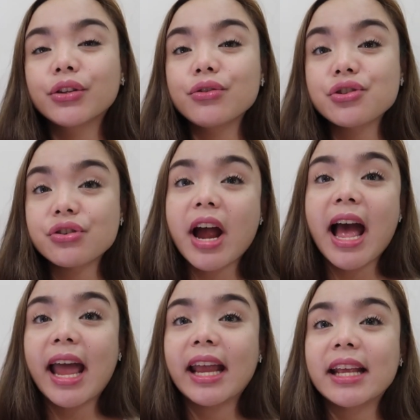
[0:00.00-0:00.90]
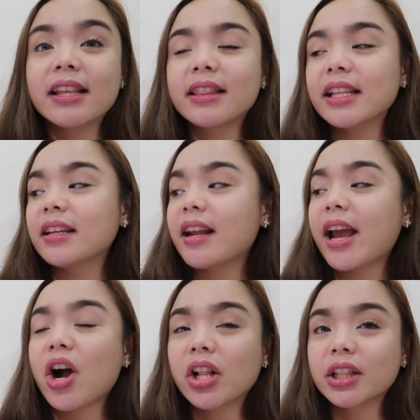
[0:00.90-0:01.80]
to try
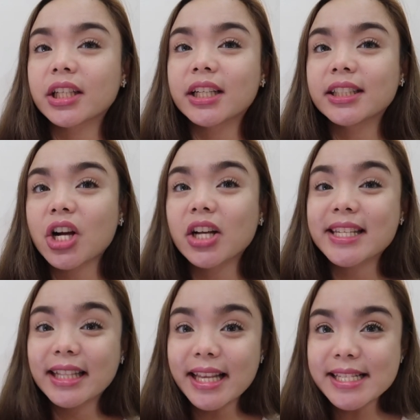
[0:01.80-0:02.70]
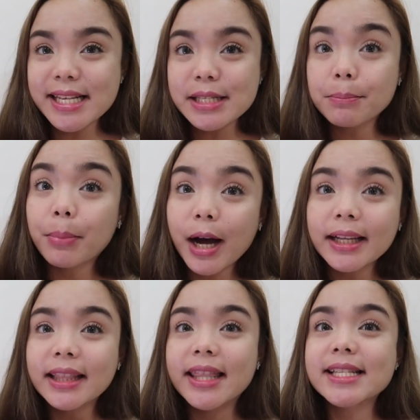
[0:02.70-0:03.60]
TTDeye colored contact lenses,
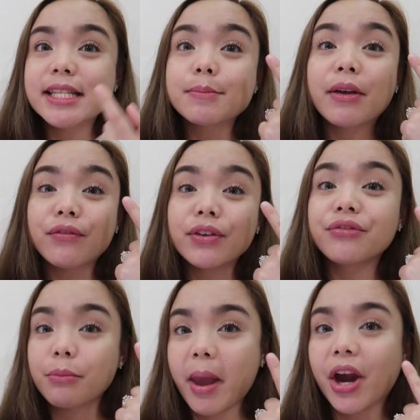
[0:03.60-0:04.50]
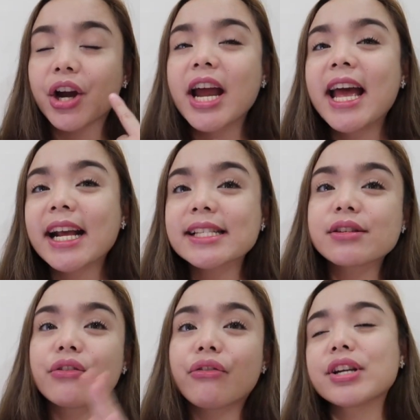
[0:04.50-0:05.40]
but this is my 5th pair.
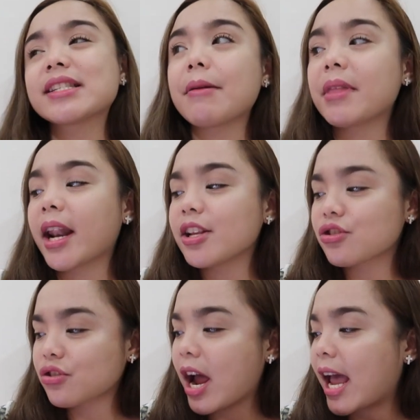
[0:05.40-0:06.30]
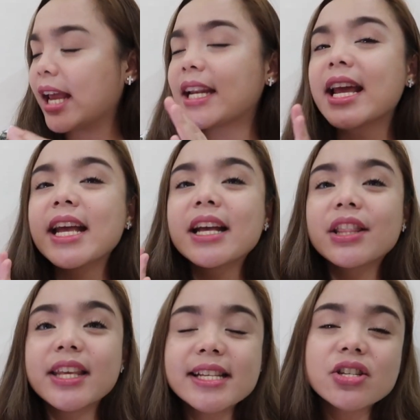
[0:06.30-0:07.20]
Kasi the first time that I tried
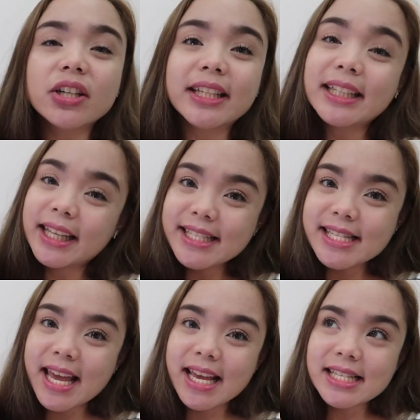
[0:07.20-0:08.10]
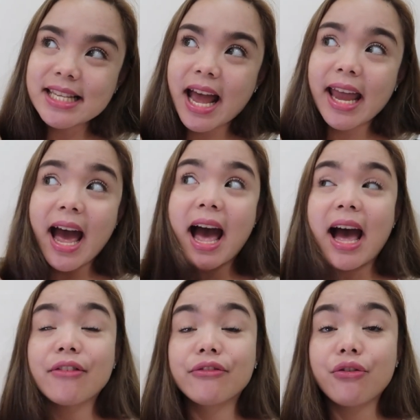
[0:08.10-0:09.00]
these contact lenses, I
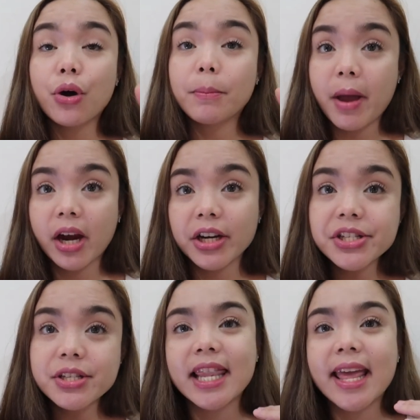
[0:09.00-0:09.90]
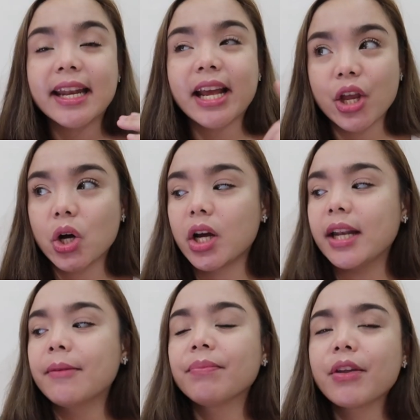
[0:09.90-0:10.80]
have 4 pairs. And then
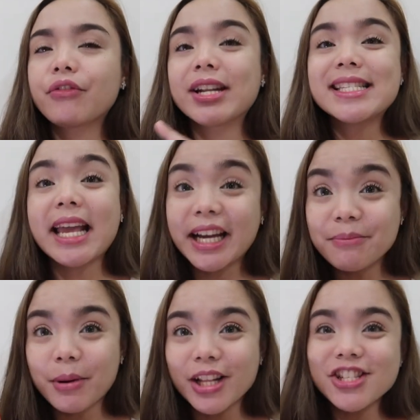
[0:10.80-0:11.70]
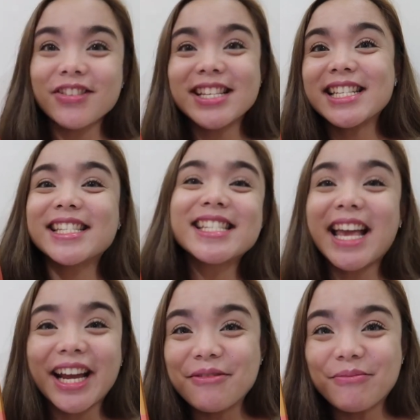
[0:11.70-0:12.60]
ngayon, for the second batch, this is the
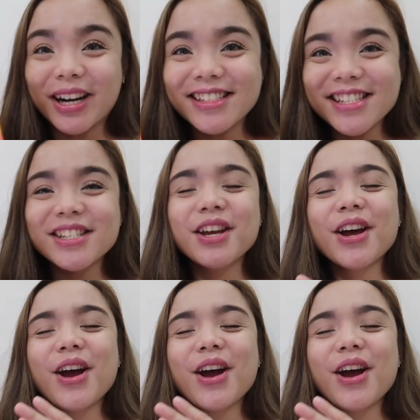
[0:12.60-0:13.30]
second batch